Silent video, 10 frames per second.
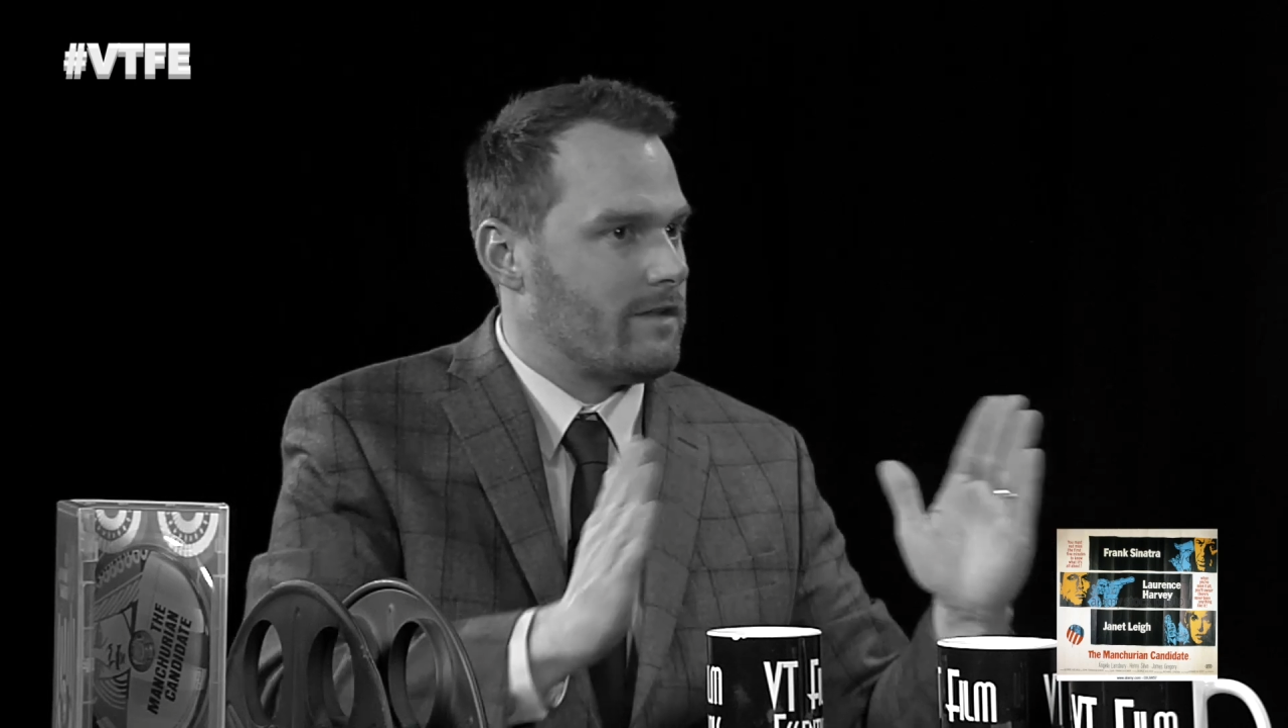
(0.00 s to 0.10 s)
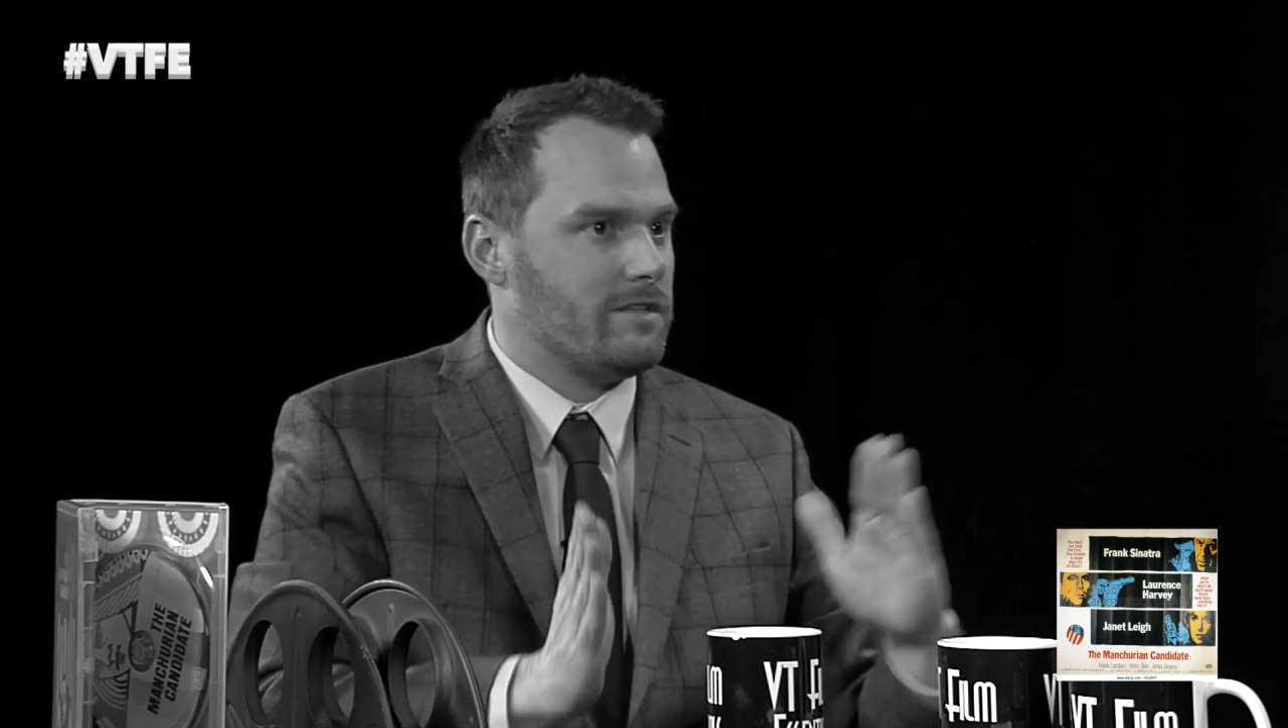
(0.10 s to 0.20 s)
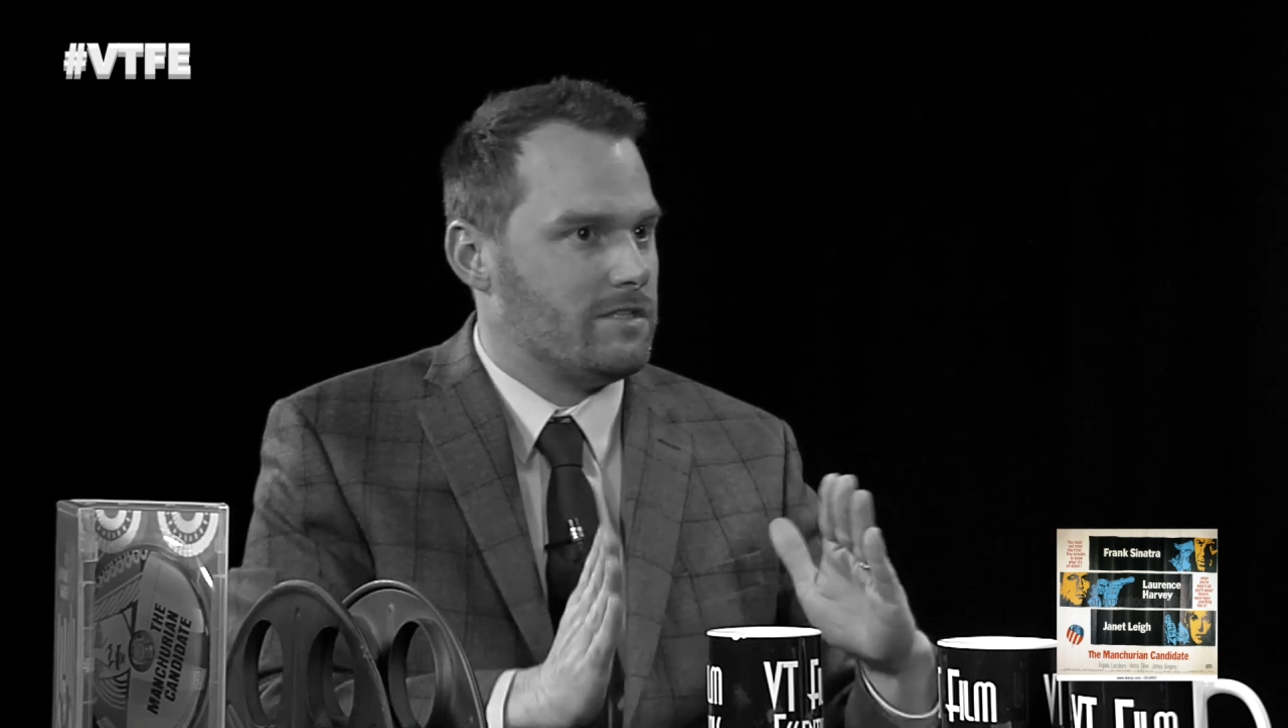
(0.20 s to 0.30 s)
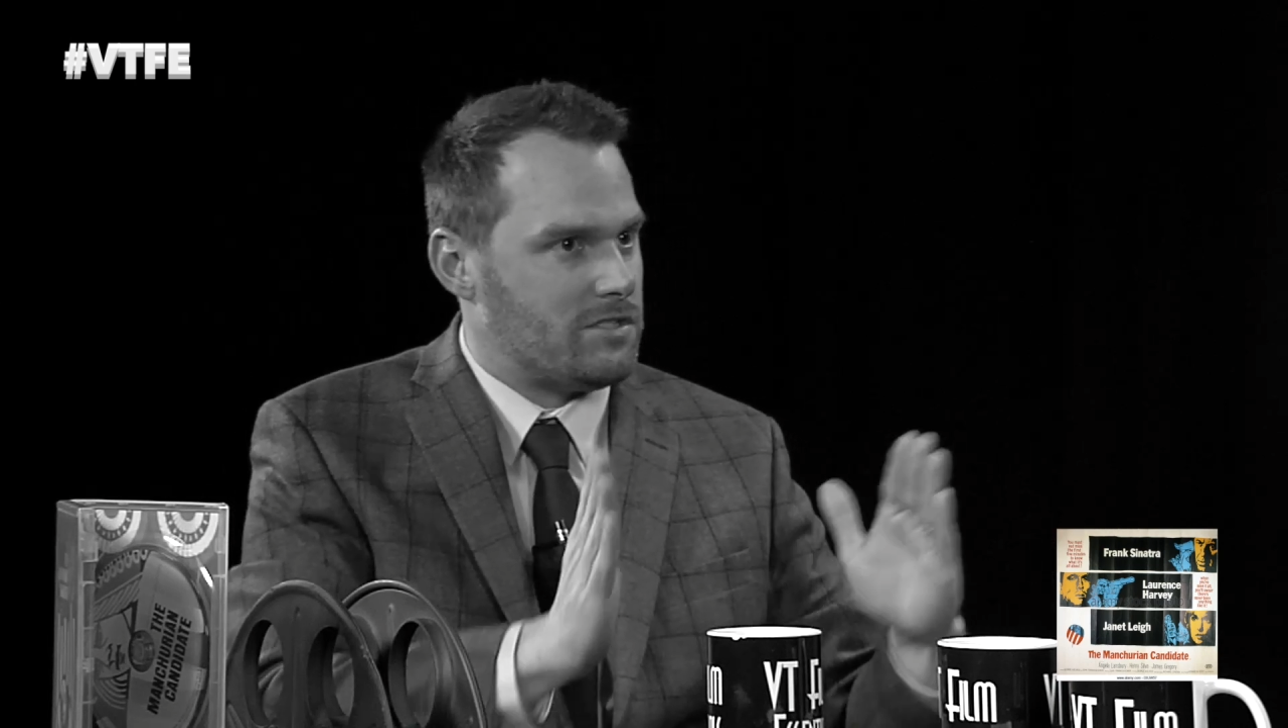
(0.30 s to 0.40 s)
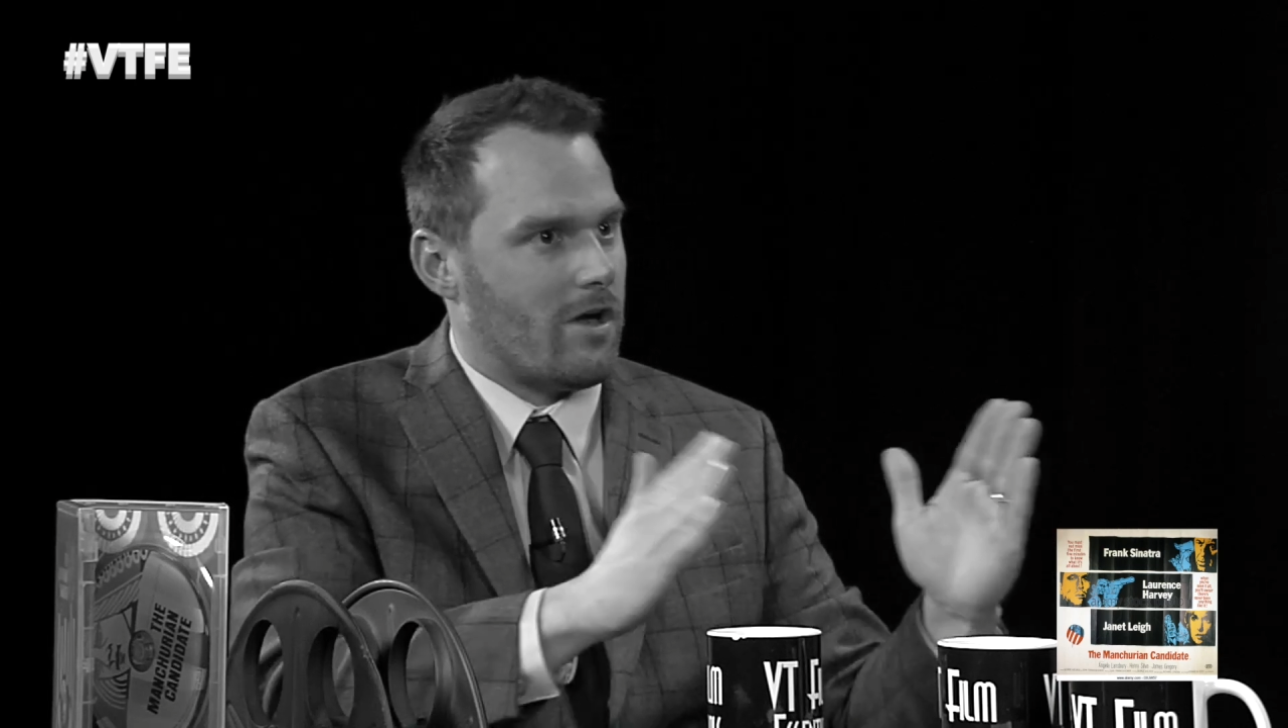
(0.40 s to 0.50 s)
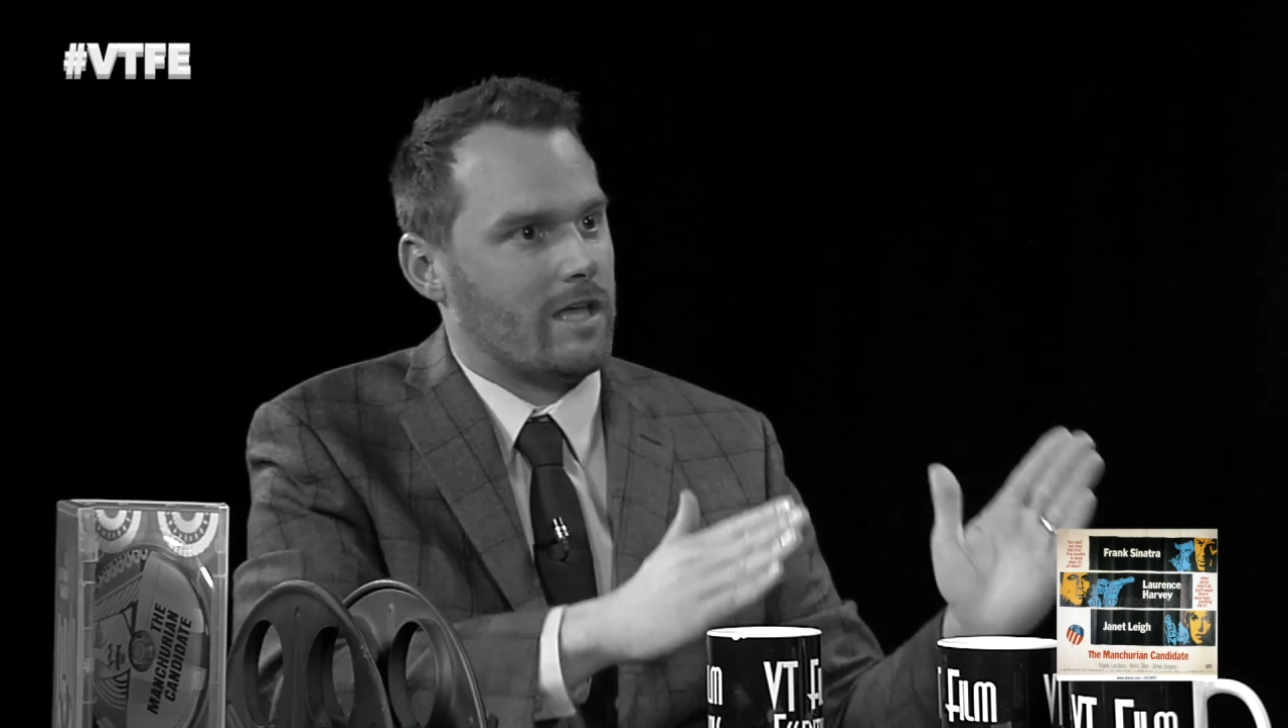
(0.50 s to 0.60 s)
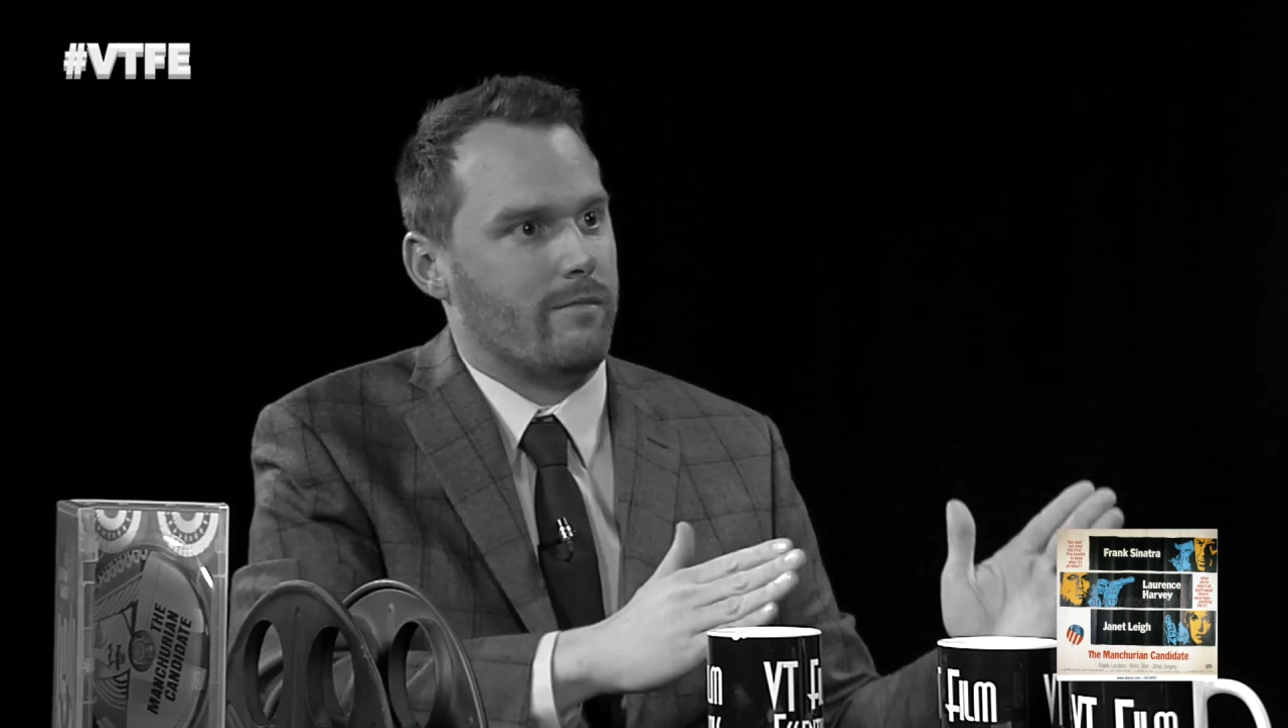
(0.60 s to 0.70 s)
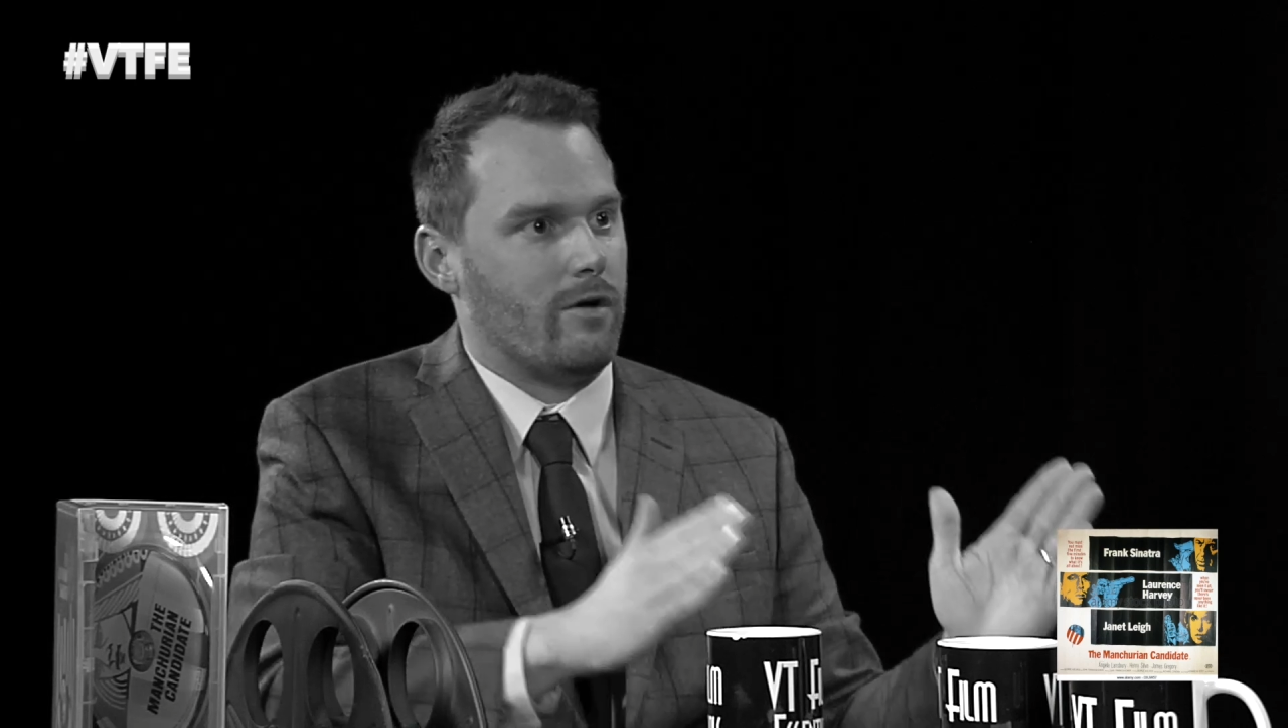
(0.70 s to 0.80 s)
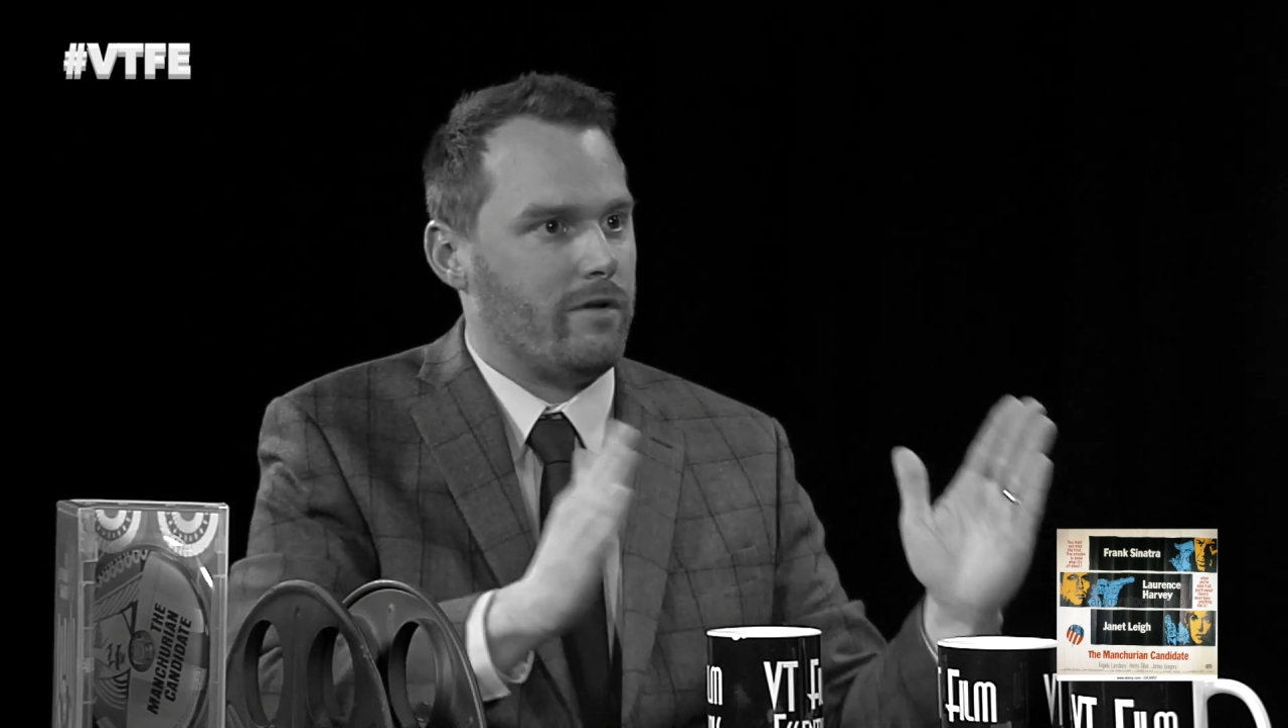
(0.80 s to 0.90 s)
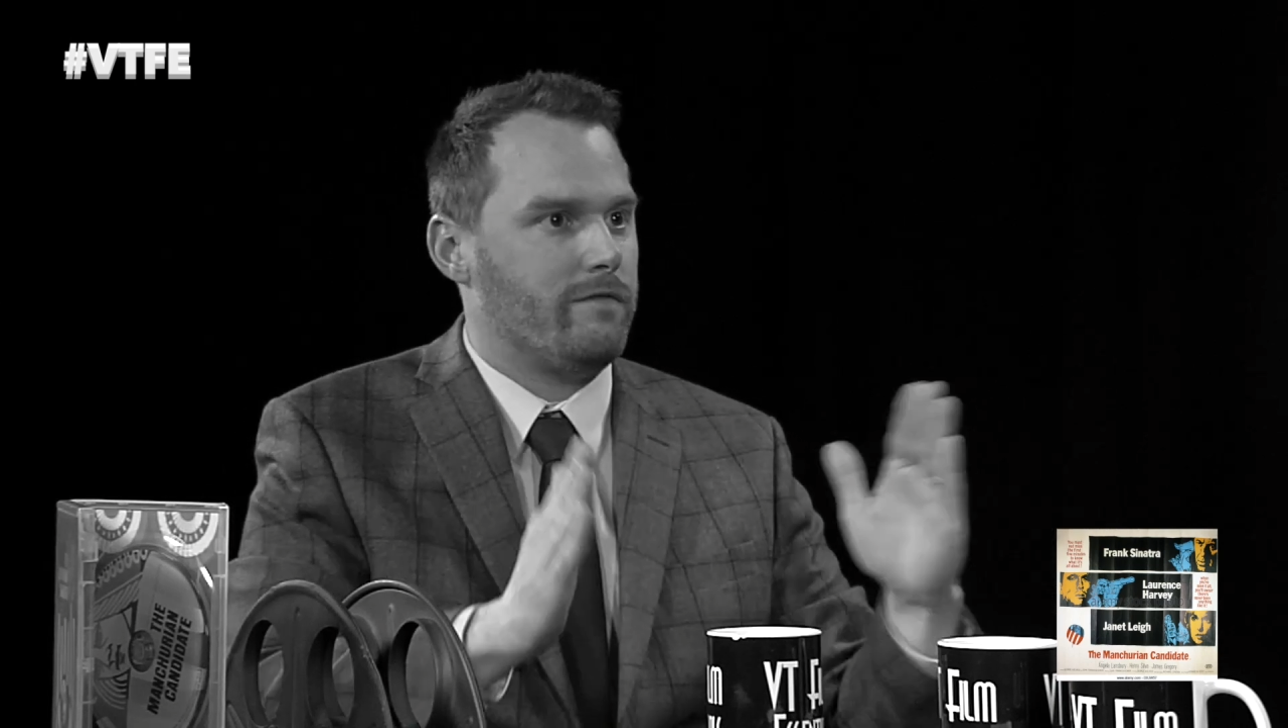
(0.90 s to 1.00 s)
like this documentary